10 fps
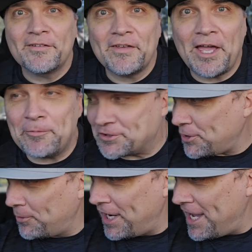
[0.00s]
Hey, what's
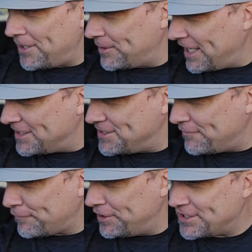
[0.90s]
going on? We got a
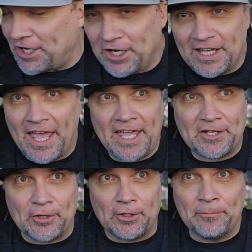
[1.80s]
different
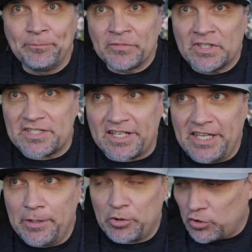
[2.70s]
angle because I
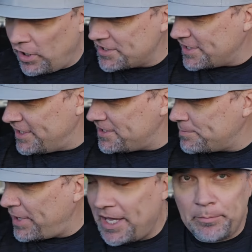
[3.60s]
came across these
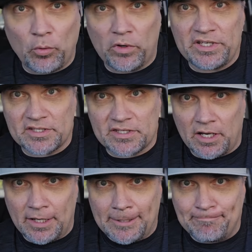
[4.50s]
bad boys
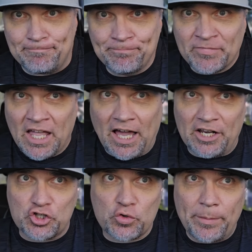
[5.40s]
on
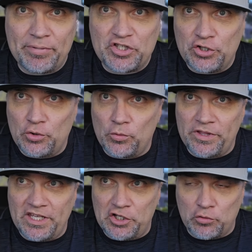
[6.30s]
a trip to
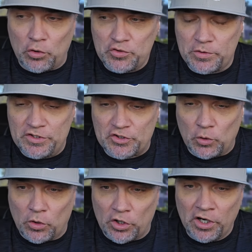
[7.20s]
the grocery
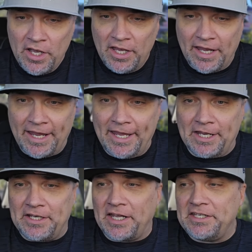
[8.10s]
store,
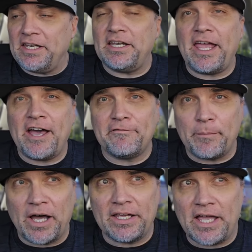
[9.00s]
and I didn't have
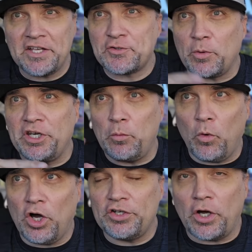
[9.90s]
my
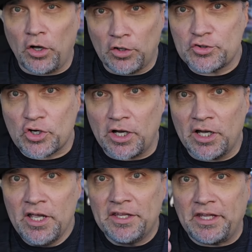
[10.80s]
S21 Ultra
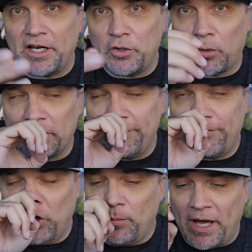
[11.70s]
that I normally
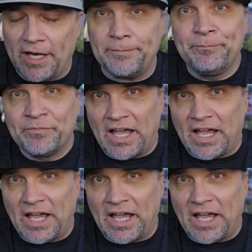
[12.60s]
film on.